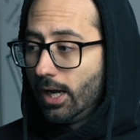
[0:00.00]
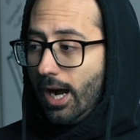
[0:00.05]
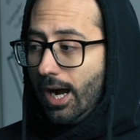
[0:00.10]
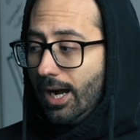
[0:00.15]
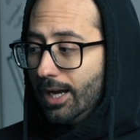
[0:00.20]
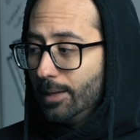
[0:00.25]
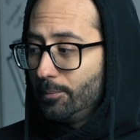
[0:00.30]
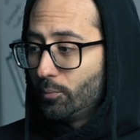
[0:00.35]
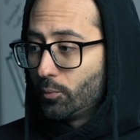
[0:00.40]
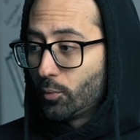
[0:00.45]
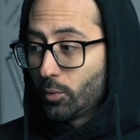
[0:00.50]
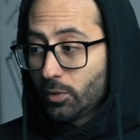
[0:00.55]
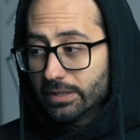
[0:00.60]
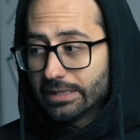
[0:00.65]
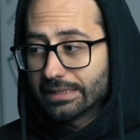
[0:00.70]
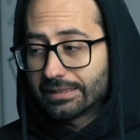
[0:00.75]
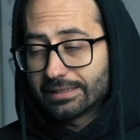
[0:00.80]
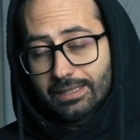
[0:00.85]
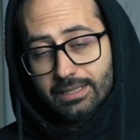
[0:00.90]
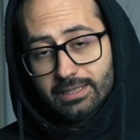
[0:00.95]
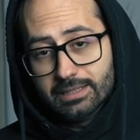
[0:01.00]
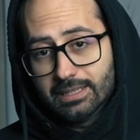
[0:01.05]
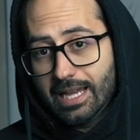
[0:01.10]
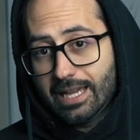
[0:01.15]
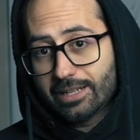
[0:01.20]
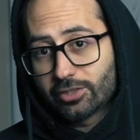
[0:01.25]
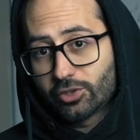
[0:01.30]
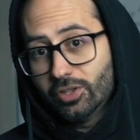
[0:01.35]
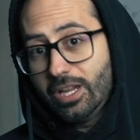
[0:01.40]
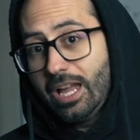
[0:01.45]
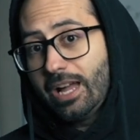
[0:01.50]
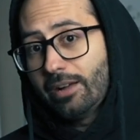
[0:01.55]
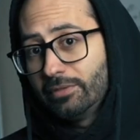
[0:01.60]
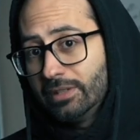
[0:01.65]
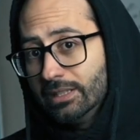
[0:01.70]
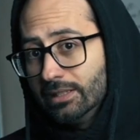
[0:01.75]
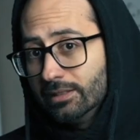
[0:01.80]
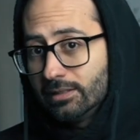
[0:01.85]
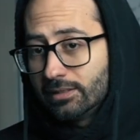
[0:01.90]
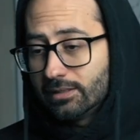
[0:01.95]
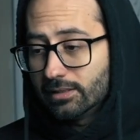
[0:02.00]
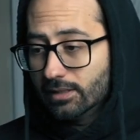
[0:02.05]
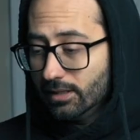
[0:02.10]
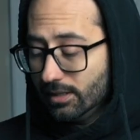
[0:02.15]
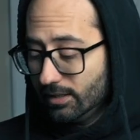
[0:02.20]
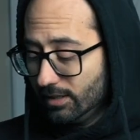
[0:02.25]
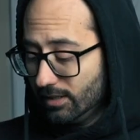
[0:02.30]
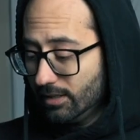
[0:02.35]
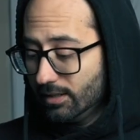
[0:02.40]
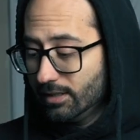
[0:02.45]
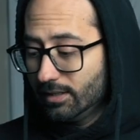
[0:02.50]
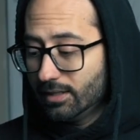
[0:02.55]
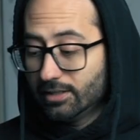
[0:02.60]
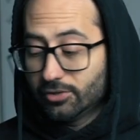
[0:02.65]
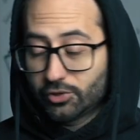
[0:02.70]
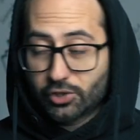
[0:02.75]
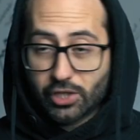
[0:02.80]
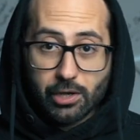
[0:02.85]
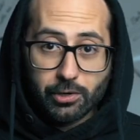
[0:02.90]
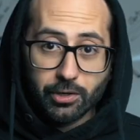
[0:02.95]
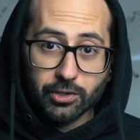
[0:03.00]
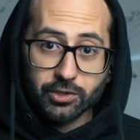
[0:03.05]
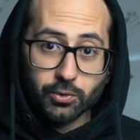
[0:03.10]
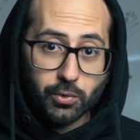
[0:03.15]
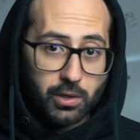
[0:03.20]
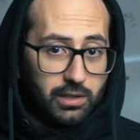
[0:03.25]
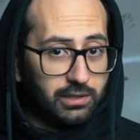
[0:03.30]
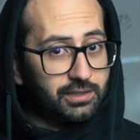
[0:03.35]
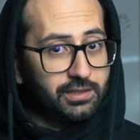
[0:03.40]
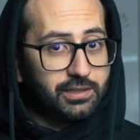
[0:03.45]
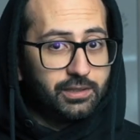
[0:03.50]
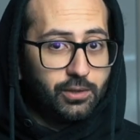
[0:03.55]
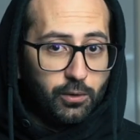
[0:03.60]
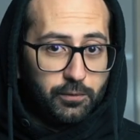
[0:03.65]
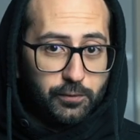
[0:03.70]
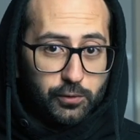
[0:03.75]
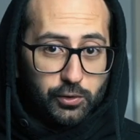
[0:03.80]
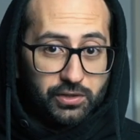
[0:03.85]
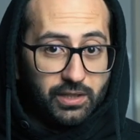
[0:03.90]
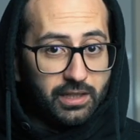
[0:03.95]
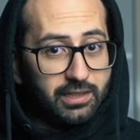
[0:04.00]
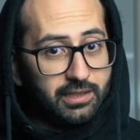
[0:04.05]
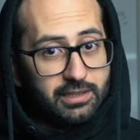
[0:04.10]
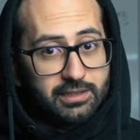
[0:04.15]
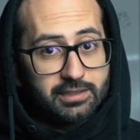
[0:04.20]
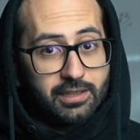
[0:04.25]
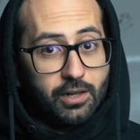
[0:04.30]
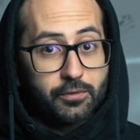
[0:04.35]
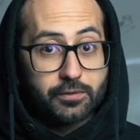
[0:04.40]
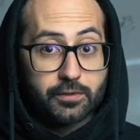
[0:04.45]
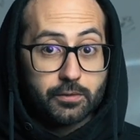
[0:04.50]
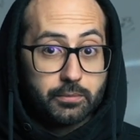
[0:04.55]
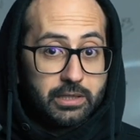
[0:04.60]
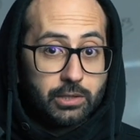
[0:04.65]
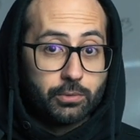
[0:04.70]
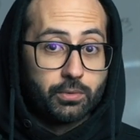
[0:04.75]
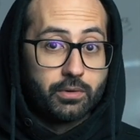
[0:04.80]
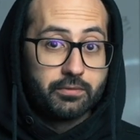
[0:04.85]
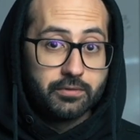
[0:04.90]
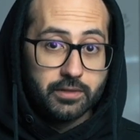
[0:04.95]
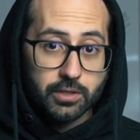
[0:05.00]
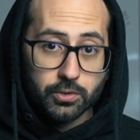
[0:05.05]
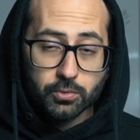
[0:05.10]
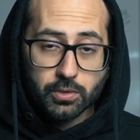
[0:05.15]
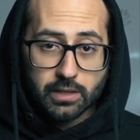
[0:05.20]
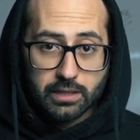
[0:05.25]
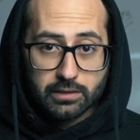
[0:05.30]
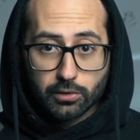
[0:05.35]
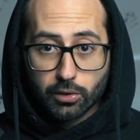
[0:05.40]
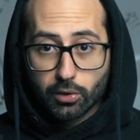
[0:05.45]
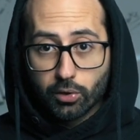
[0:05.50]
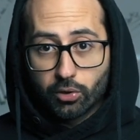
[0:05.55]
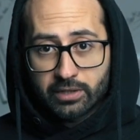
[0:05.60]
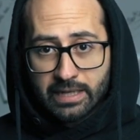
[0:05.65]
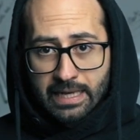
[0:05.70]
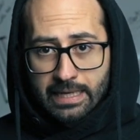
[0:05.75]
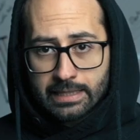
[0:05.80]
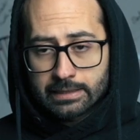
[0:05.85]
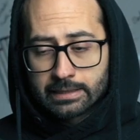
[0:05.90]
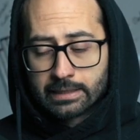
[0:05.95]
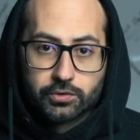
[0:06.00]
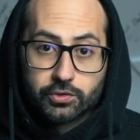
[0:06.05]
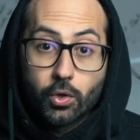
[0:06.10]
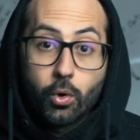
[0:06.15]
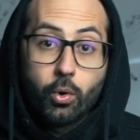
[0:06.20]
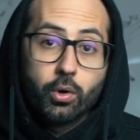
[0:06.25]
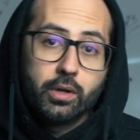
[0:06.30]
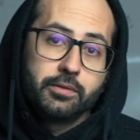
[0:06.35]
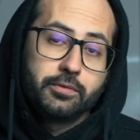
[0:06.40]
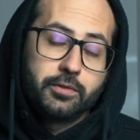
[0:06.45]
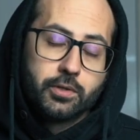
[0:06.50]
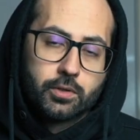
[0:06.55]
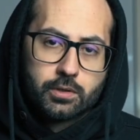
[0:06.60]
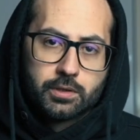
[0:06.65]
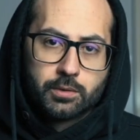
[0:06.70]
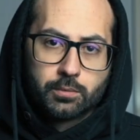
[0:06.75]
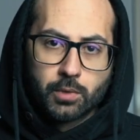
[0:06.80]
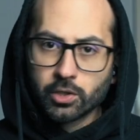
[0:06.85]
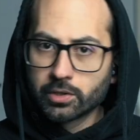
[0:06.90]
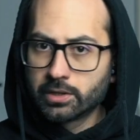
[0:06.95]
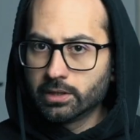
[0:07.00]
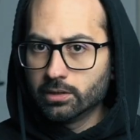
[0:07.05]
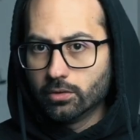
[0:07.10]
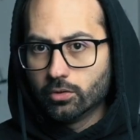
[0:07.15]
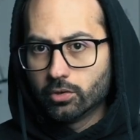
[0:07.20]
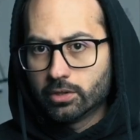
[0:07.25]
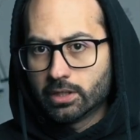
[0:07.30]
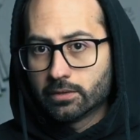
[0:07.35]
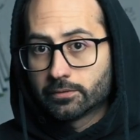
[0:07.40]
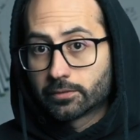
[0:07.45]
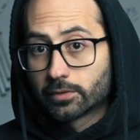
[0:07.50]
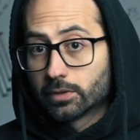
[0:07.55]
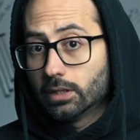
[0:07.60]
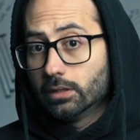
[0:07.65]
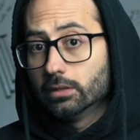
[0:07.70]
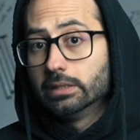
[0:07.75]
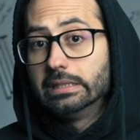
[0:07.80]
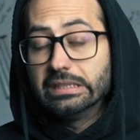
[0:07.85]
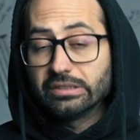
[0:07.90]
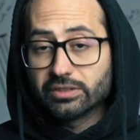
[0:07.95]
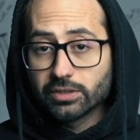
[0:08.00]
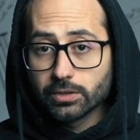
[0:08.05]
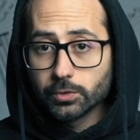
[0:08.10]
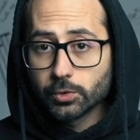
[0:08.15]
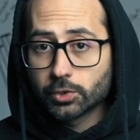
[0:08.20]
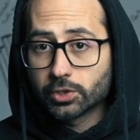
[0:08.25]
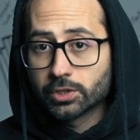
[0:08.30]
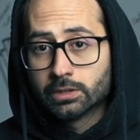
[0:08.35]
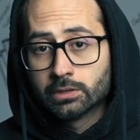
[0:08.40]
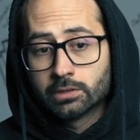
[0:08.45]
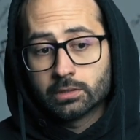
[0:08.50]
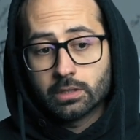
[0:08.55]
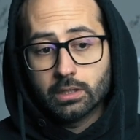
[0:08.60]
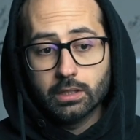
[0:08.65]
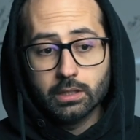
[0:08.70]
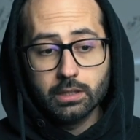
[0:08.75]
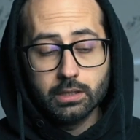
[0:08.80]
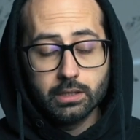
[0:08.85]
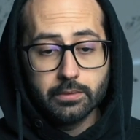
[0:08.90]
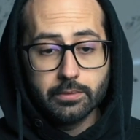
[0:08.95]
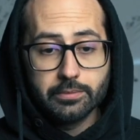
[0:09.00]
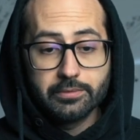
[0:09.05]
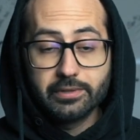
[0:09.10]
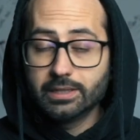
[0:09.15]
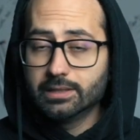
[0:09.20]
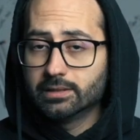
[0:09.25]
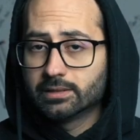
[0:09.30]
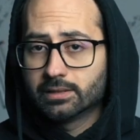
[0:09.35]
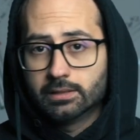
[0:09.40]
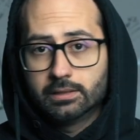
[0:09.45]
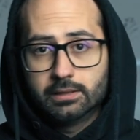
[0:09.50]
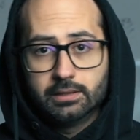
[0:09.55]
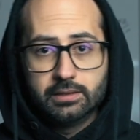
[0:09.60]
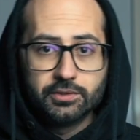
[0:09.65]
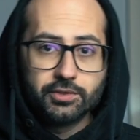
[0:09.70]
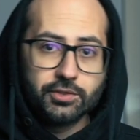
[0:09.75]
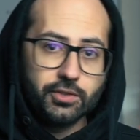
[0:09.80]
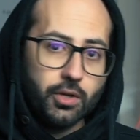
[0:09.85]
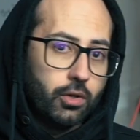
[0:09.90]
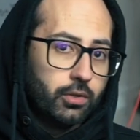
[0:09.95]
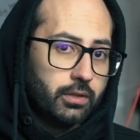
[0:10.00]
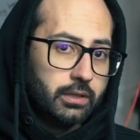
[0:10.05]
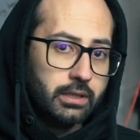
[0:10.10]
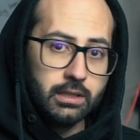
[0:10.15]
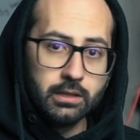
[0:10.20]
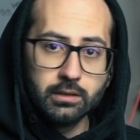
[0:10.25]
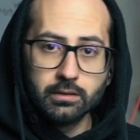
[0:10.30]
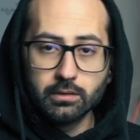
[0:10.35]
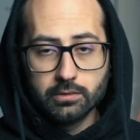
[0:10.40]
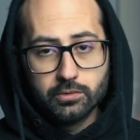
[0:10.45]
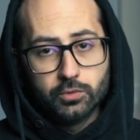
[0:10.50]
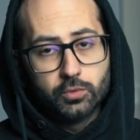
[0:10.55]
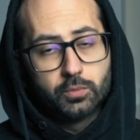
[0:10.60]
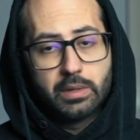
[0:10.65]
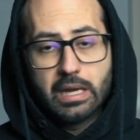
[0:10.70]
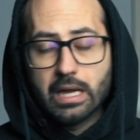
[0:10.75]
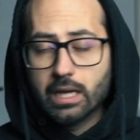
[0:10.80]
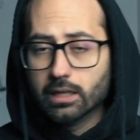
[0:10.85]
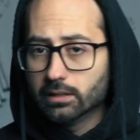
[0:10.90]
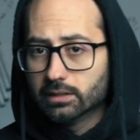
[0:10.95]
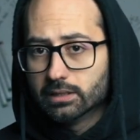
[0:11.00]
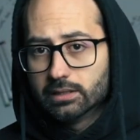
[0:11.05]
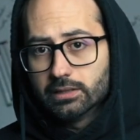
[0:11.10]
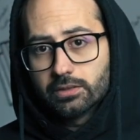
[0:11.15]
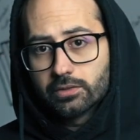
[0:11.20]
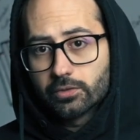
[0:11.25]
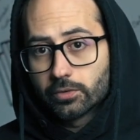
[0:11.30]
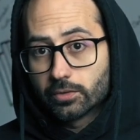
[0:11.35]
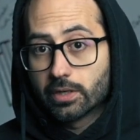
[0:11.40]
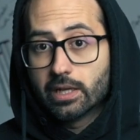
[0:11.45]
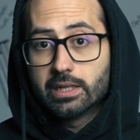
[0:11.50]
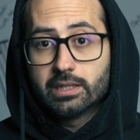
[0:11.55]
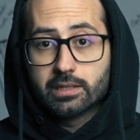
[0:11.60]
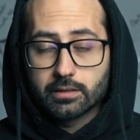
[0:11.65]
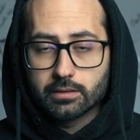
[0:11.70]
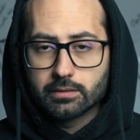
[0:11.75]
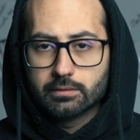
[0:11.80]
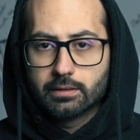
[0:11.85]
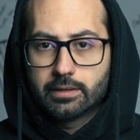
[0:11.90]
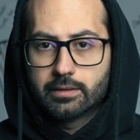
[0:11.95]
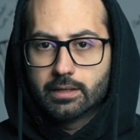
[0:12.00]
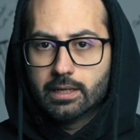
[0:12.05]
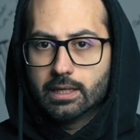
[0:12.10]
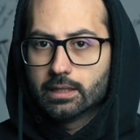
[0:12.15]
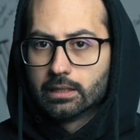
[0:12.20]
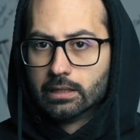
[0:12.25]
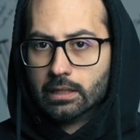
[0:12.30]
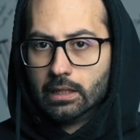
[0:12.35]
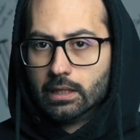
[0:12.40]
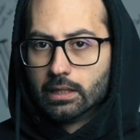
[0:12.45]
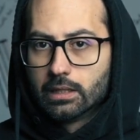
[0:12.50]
I'm really excited to actually have these, and shout out to Auxito for sending these out for me to review and look at. So if you're in the market looking for an LED solution that isn't installing new ballast or anything like that,